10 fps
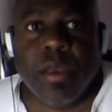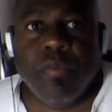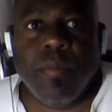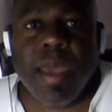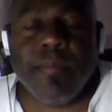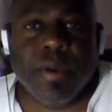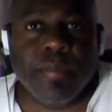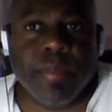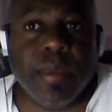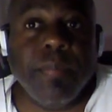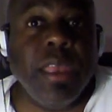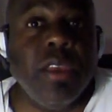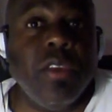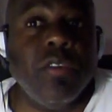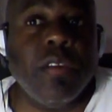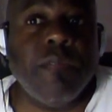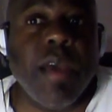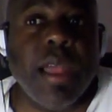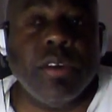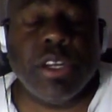Remember, the opinion you should
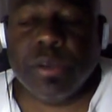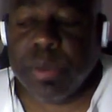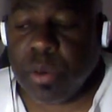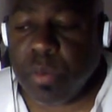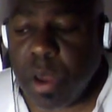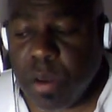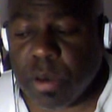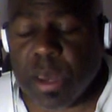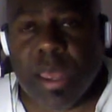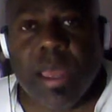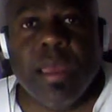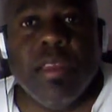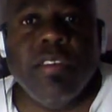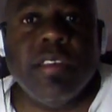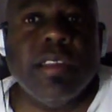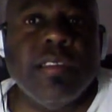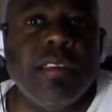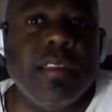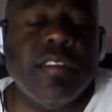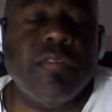follow should be your own. Just
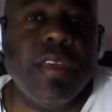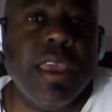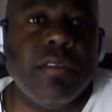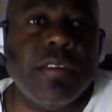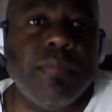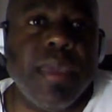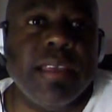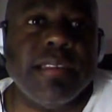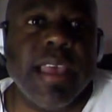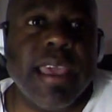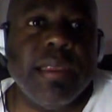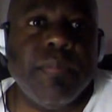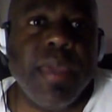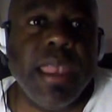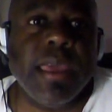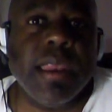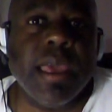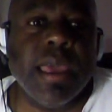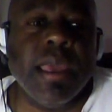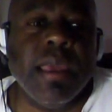consider this video to be a second opinion
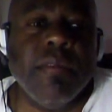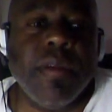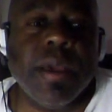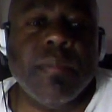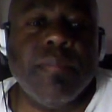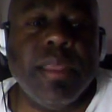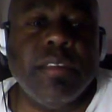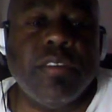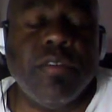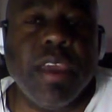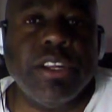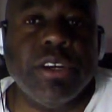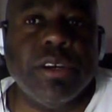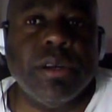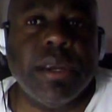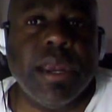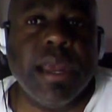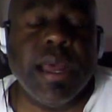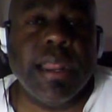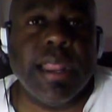from a complete stranger
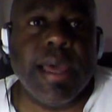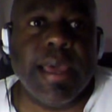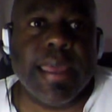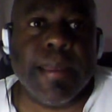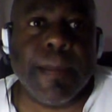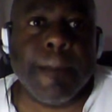online.